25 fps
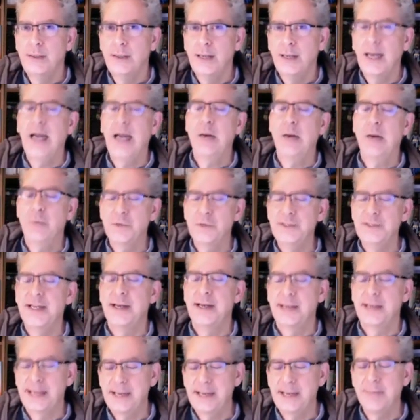I will
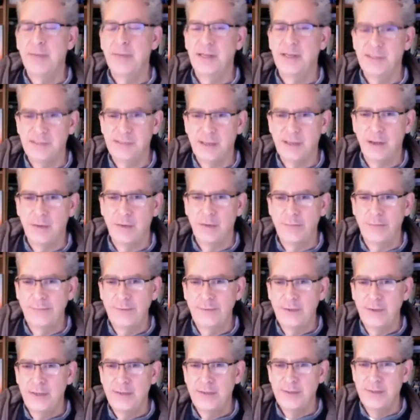dedicate myself
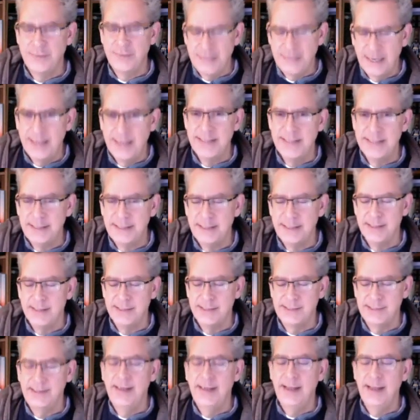to the
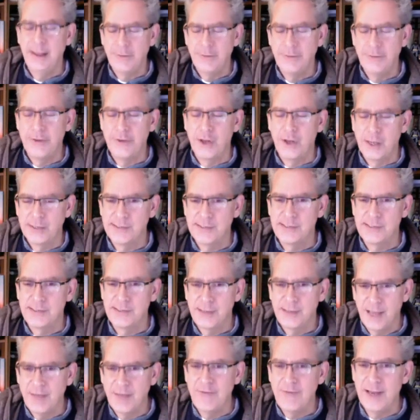ideas and thoughts
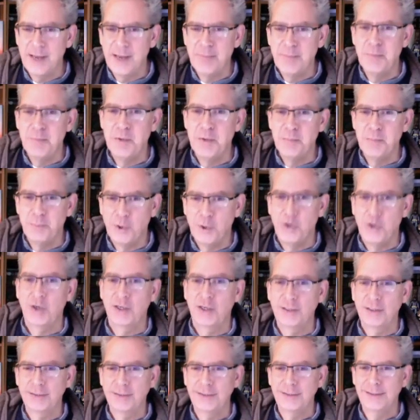of Edmund
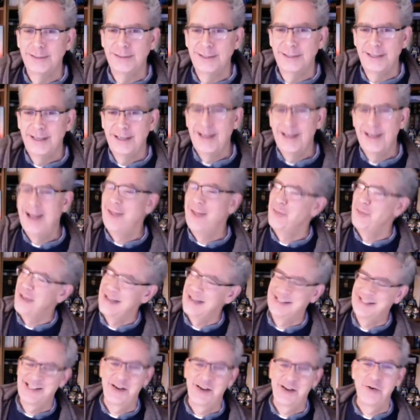Burke. And
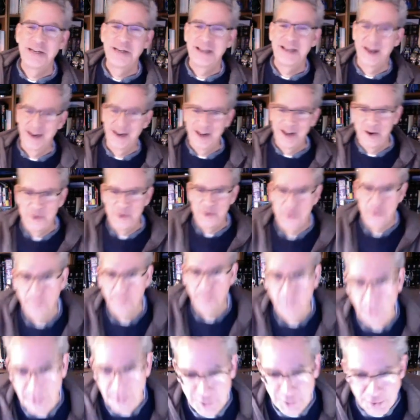that's how he got out of the
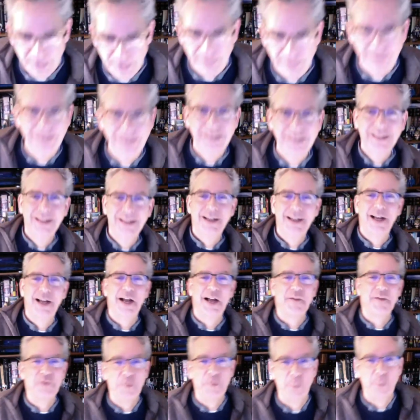Depression
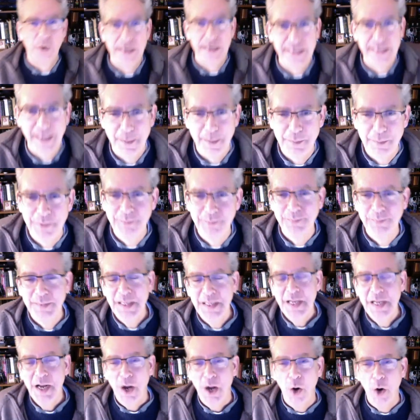of the breakup.
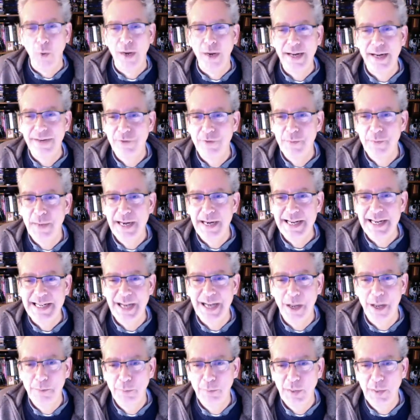All right, everybody,
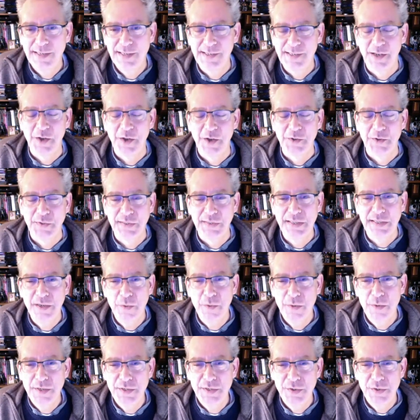God bless. I'll see
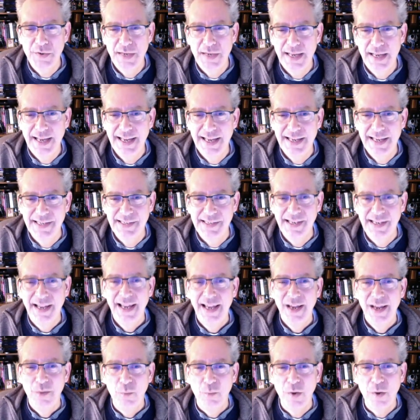you in two days.
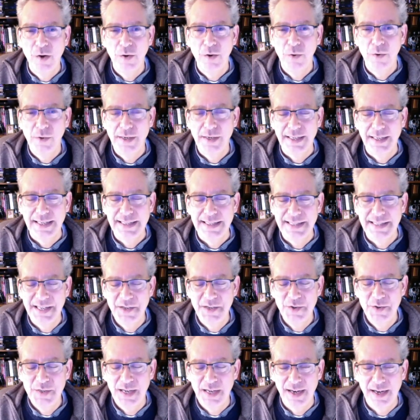We're going to
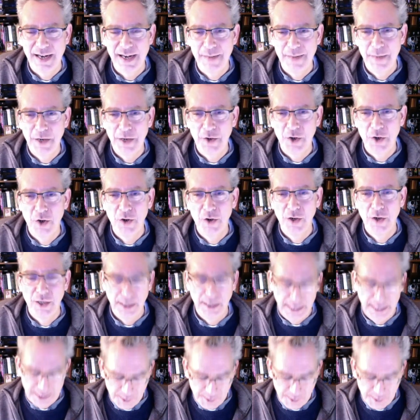continue talking about Kirk, and